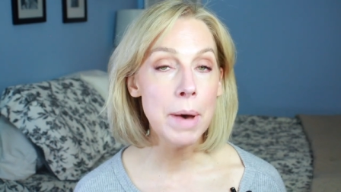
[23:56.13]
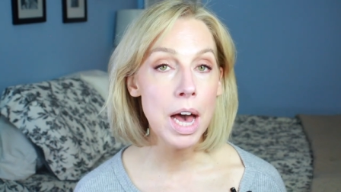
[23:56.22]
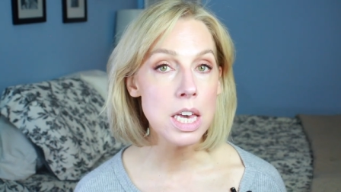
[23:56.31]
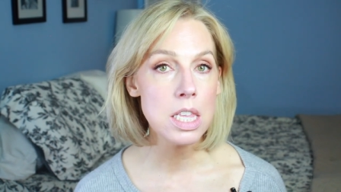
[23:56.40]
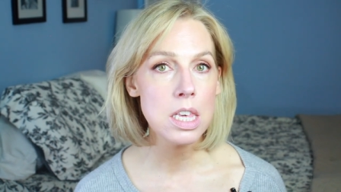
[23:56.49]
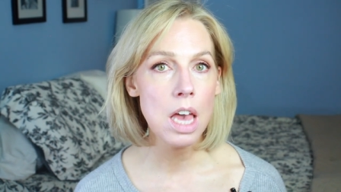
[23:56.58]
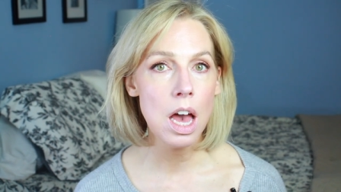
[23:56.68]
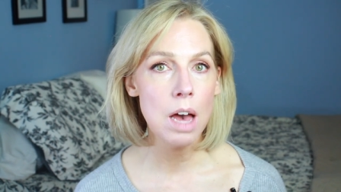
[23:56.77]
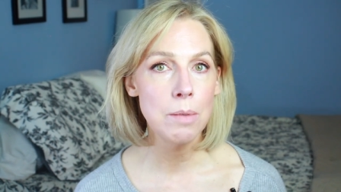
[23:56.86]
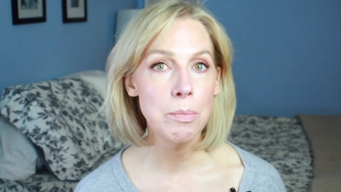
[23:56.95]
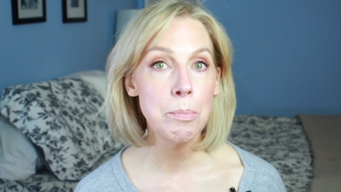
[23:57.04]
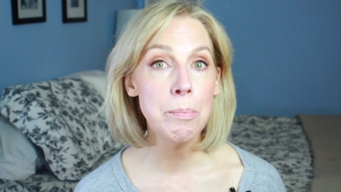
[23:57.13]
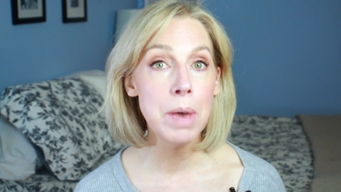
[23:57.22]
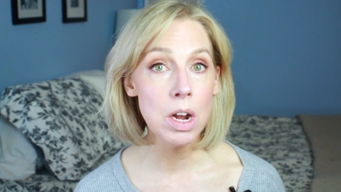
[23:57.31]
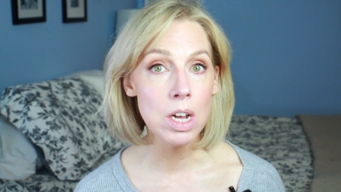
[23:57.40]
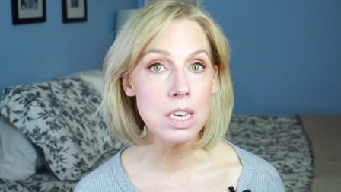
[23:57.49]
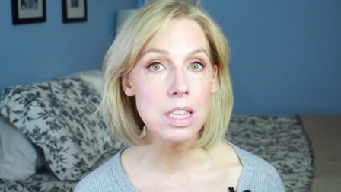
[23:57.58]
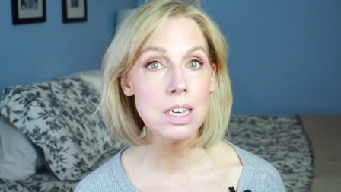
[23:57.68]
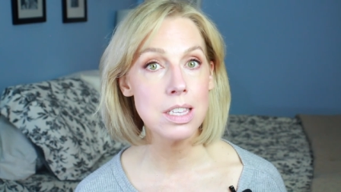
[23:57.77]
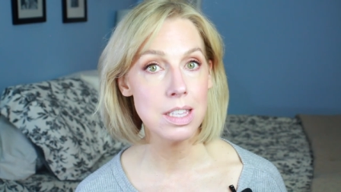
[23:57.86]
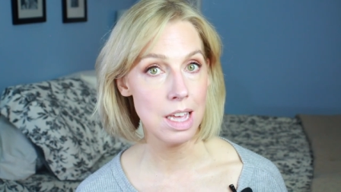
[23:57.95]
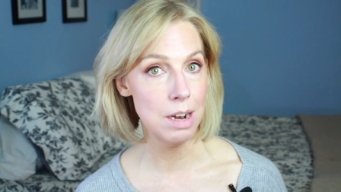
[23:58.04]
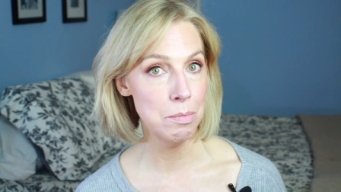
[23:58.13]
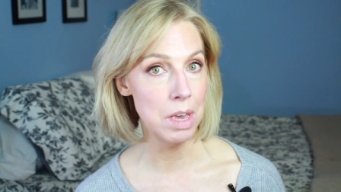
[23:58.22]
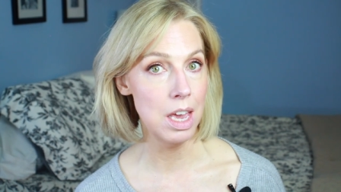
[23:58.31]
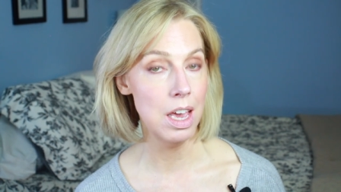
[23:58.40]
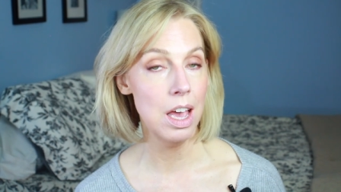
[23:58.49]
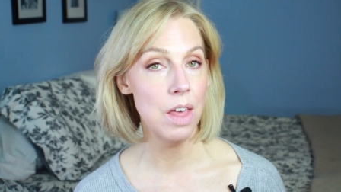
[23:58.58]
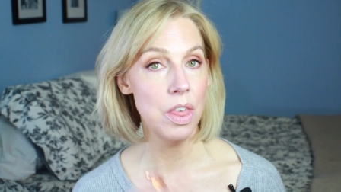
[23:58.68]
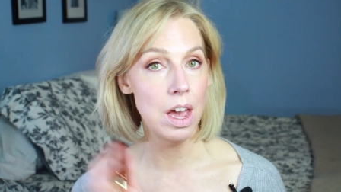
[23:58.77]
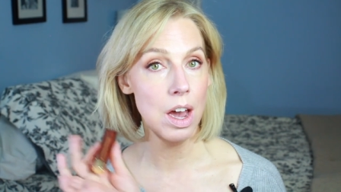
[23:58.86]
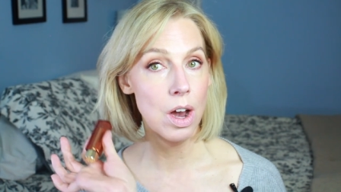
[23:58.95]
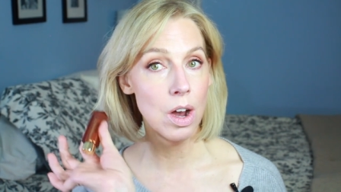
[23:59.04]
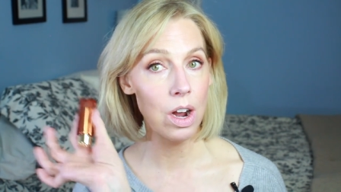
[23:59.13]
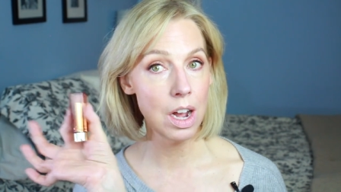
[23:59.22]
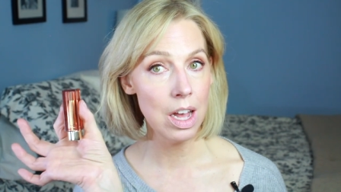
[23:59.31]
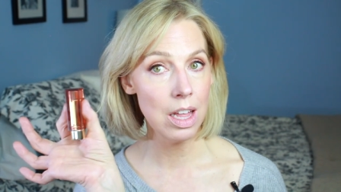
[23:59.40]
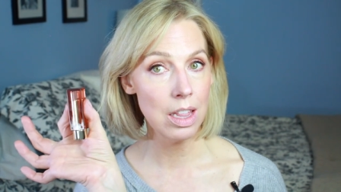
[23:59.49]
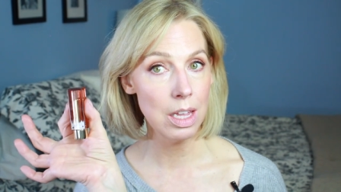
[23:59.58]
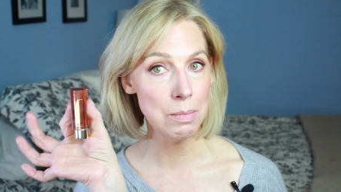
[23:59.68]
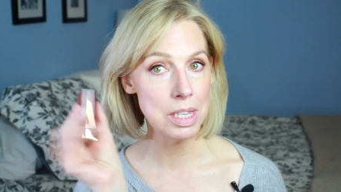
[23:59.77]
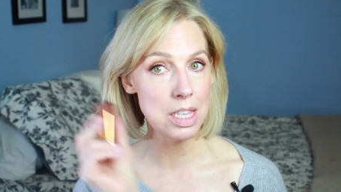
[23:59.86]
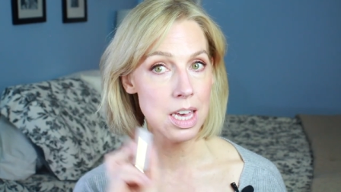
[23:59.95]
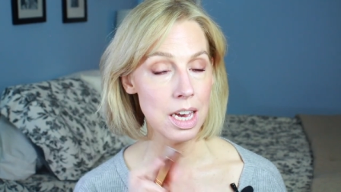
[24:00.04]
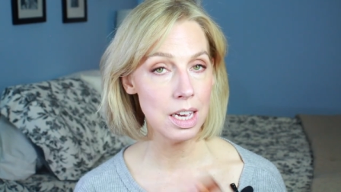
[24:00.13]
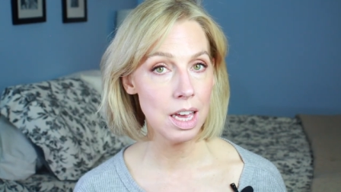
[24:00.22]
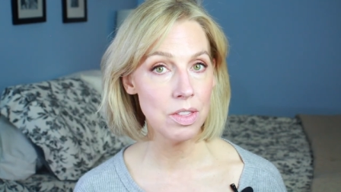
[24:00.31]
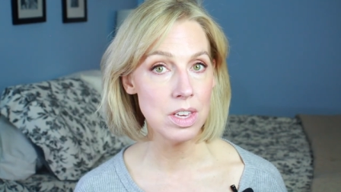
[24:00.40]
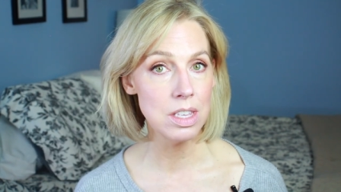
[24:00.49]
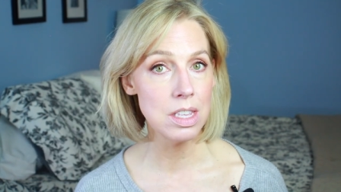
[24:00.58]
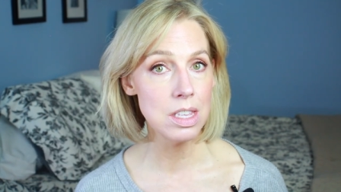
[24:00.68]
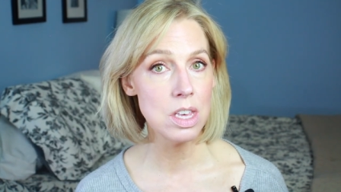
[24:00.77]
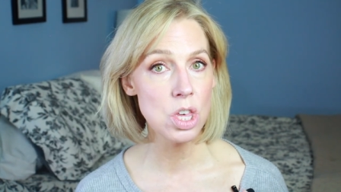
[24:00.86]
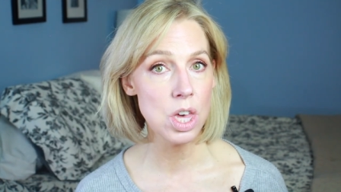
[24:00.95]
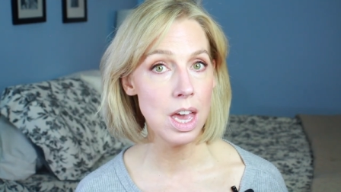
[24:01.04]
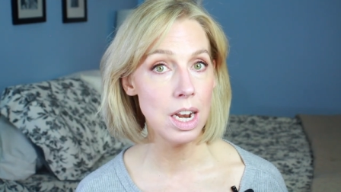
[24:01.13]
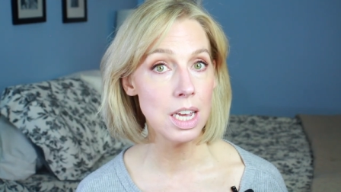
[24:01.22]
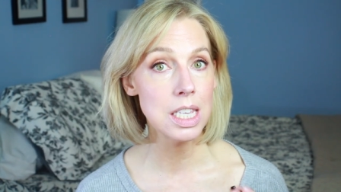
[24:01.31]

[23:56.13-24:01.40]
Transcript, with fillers: But um, Merit sent me their lipstick. This is the shade